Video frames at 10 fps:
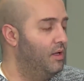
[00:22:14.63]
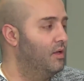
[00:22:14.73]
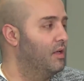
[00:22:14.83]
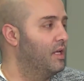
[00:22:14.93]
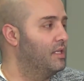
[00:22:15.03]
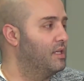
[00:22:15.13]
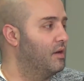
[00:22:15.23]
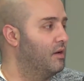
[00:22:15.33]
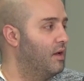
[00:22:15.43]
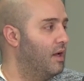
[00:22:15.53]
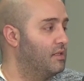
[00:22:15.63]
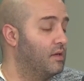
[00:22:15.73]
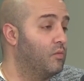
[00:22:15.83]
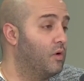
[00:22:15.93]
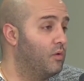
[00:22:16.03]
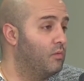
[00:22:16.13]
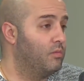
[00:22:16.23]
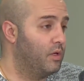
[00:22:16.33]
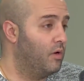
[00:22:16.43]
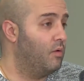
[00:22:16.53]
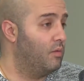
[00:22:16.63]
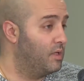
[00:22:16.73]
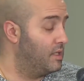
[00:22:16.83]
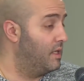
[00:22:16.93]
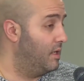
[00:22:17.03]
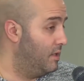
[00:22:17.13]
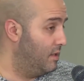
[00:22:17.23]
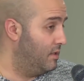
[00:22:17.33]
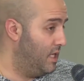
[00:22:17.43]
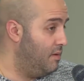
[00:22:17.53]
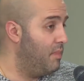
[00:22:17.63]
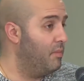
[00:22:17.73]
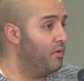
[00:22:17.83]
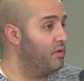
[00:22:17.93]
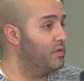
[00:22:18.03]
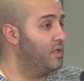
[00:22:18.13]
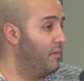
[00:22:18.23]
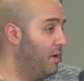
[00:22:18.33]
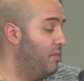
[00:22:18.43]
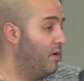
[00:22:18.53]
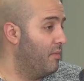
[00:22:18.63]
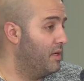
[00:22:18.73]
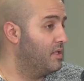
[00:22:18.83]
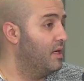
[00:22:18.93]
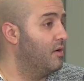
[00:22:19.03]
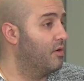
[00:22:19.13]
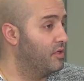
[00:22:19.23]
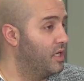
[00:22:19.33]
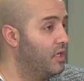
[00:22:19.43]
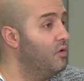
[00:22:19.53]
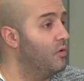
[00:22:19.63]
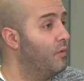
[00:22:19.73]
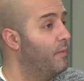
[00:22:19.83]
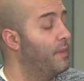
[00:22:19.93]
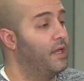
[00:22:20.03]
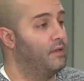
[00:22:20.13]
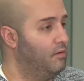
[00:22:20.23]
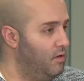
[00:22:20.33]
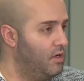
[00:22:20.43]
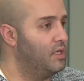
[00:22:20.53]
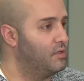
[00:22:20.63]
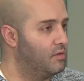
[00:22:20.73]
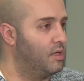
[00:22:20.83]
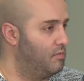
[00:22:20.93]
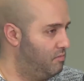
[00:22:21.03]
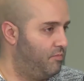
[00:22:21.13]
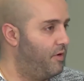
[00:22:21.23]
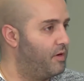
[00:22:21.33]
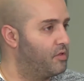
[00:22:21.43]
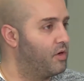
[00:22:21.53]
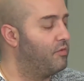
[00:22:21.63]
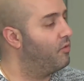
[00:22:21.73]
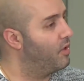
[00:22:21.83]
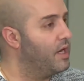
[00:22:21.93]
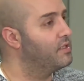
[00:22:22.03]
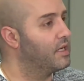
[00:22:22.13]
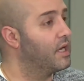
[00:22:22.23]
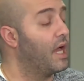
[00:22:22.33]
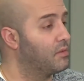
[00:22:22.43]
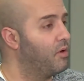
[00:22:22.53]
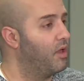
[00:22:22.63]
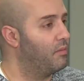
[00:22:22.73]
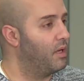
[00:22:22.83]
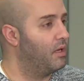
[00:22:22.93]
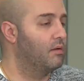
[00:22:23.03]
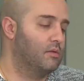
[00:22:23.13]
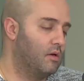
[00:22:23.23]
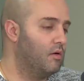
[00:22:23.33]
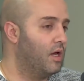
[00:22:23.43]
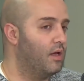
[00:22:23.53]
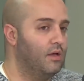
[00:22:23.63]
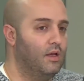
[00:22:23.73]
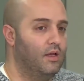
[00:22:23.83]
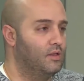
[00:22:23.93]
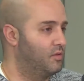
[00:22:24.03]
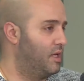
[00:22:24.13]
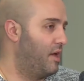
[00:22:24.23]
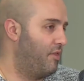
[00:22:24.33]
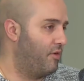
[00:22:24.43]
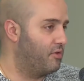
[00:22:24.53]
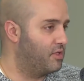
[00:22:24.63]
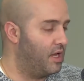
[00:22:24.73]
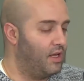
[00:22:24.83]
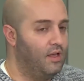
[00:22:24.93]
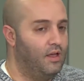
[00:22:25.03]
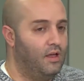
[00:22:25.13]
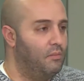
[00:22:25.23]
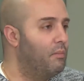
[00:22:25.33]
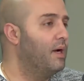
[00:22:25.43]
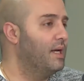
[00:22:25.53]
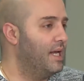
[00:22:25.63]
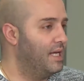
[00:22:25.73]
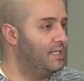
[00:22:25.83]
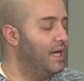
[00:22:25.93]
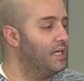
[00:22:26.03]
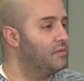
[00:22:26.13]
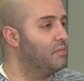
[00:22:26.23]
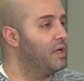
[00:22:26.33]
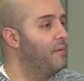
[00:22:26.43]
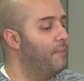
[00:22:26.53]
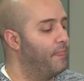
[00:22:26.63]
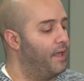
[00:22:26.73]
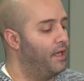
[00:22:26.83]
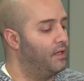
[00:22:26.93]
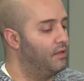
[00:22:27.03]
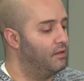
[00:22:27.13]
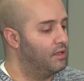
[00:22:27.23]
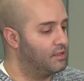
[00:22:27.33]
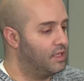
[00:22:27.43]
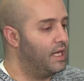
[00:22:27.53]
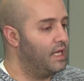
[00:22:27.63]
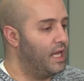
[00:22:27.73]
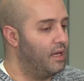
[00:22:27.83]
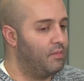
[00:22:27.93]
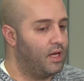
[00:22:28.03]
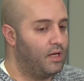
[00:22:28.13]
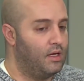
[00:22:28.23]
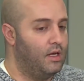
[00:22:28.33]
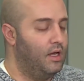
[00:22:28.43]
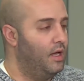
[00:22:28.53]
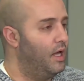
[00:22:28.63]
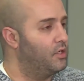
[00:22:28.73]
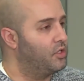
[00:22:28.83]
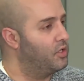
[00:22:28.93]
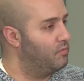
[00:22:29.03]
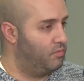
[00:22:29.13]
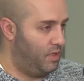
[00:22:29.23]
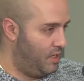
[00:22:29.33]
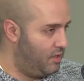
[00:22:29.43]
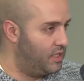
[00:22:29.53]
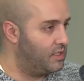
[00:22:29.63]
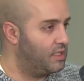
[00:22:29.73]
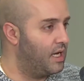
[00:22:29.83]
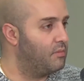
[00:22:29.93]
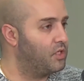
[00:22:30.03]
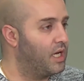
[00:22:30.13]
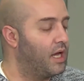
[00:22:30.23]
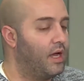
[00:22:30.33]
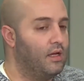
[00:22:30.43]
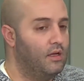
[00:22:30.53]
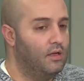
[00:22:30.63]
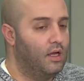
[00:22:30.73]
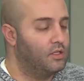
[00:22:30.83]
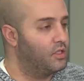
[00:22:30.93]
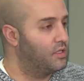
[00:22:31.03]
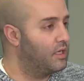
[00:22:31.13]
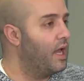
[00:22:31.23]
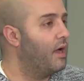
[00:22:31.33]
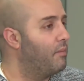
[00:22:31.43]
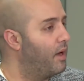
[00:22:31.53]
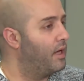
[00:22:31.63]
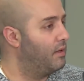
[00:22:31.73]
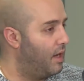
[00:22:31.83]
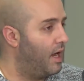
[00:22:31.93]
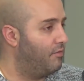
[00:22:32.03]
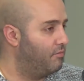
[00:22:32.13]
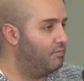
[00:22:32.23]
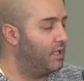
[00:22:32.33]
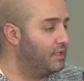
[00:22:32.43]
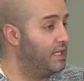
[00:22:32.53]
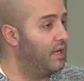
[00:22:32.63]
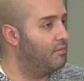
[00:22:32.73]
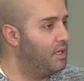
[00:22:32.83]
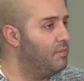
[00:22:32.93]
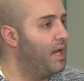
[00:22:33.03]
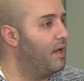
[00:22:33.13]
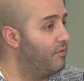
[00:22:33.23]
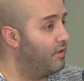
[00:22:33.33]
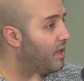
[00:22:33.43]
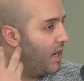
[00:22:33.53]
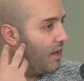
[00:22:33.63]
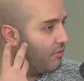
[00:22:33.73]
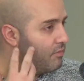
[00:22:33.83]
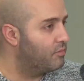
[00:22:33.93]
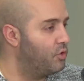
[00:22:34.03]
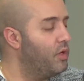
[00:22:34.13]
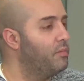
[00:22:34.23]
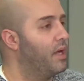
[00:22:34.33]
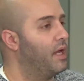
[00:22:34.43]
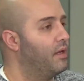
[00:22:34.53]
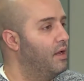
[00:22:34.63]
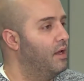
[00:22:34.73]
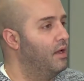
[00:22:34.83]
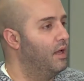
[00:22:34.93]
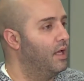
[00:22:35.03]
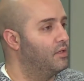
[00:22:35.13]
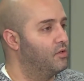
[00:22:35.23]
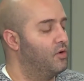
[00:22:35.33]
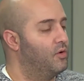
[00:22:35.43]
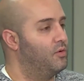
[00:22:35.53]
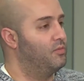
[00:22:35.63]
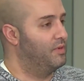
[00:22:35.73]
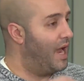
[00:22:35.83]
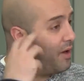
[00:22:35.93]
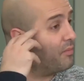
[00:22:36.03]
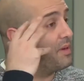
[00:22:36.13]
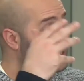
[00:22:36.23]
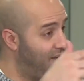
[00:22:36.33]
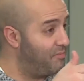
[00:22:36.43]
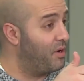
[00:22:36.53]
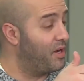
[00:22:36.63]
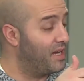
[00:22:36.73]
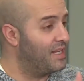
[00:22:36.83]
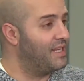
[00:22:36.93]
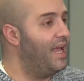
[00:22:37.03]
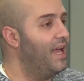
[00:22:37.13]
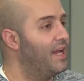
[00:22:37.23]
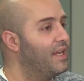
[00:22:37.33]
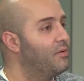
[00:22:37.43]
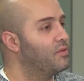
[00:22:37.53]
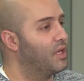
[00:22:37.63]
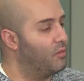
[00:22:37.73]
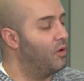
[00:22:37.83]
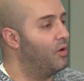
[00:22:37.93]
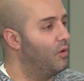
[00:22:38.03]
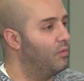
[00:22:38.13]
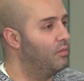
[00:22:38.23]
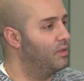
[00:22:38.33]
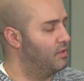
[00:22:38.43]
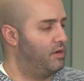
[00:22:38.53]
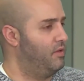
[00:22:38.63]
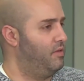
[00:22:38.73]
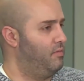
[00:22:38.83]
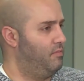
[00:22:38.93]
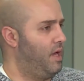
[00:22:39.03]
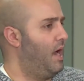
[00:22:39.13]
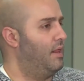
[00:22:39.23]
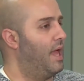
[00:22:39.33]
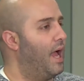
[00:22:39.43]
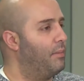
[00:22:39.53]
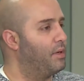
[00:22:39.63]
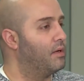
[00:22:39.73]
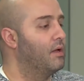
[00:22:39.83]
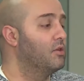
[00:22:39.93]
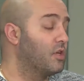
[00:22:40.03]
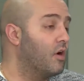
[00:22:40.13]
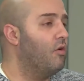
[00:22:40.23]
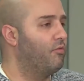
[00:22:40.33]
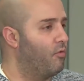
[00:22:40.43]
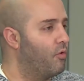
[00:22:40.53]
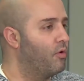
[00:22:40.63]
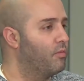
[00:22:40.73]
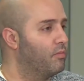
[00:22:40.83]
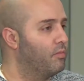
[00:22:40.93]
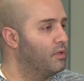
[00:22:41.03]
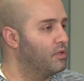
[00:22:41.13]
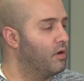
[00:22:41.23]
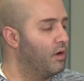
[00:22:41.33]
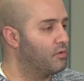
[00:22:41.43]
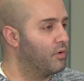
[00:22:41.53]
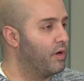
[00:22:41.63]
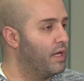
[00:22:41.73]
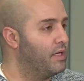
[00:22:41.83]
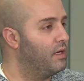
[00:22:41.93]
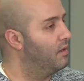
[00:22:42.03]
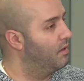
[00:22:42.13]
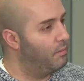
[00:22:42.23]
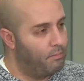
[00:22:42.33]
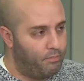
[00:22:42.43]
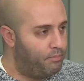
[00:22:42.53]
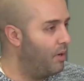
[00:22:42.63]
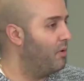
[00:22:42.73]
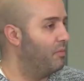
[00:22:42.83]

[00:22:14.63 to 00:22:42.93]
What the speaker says: And I said, well, is it team members that maybe are missing it, or is it you? And then, he's very straightforward guy. He's like, yeah, it's probably me. I said, okay. This was like a Thursday. Monday, he texted me, and this lady came in, and she, he's a TMJ guy, and she said, yeah, I have like TMD pain. I feel like I have joint pain. And so now, because I put it in his head, he was like, well, how'd that happen? She's like, 4 months ago, I was rear-ended. Boom.